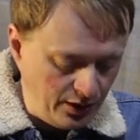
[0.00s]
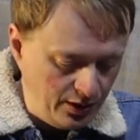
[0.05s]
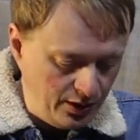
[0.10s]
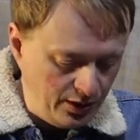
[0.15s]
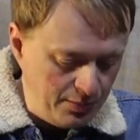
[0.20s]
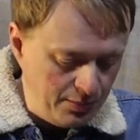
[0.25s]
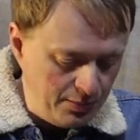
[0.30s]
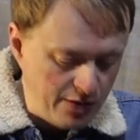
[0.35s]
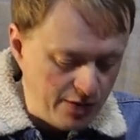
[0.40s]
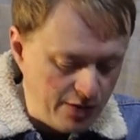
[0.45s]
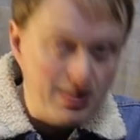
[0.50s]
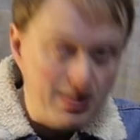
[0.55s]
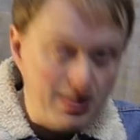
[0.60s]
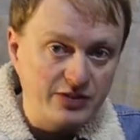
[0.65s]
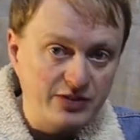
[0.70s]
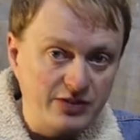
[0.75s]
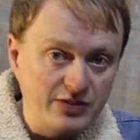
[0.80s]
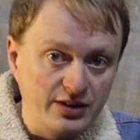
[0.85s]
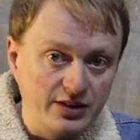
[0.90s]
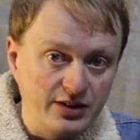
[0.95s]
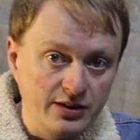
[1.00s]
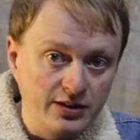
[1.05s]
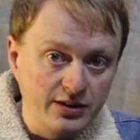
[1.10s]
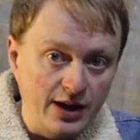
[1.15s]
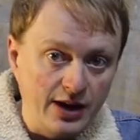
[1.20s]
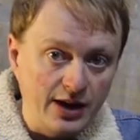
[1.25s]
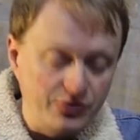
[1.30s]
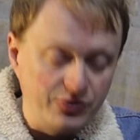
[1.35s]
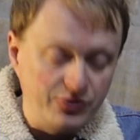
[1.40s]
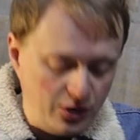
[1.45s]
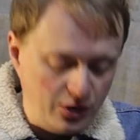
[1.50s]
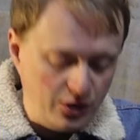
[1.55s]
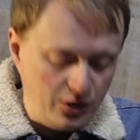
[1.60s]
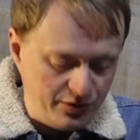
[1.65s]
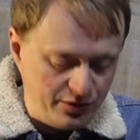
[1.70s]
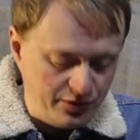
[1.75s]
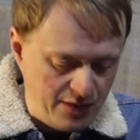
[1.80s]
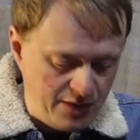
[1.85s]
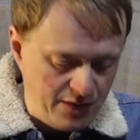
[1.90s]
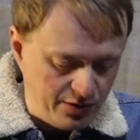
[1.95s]
Mary Magdalene and the other
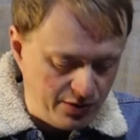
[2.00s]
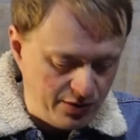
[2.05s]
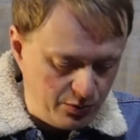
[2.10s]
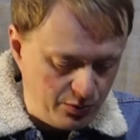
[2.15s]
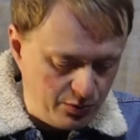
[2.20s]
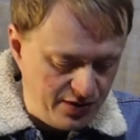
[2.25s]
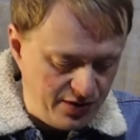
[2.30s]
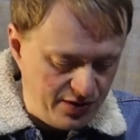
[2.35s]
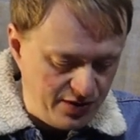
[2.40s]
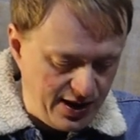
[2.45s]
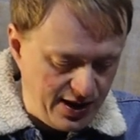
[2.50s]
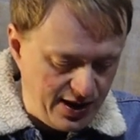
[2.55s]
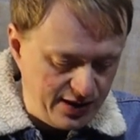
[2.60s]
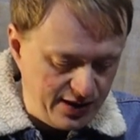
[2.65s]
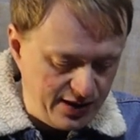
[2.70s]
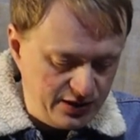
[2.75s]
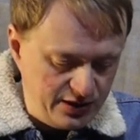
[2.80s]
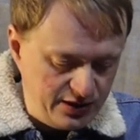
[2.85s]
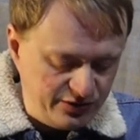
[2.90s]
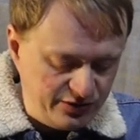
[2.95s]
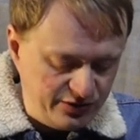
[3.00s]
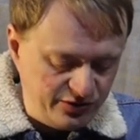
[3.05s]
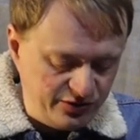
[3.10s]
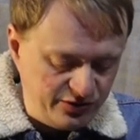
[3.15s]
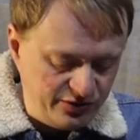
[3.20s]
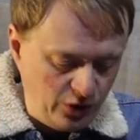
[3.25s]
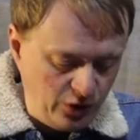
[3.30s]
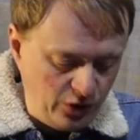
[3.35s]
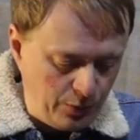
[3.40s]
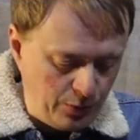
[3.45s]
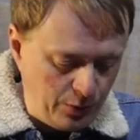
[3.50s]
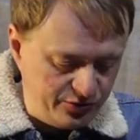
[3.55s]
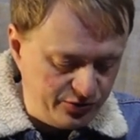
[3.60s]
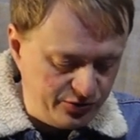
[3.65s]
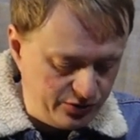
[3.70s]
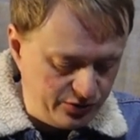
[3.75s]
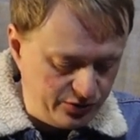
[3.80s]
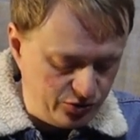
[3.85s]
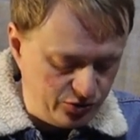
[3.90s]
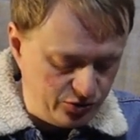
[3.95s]
Mary were there, sitting
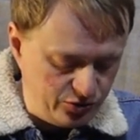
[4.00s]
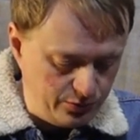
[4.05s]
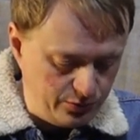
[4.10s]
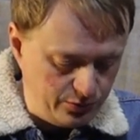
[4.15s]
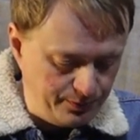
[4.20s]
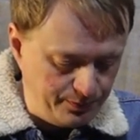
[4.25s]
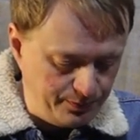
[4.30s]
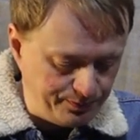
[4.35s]
opposite the tomb.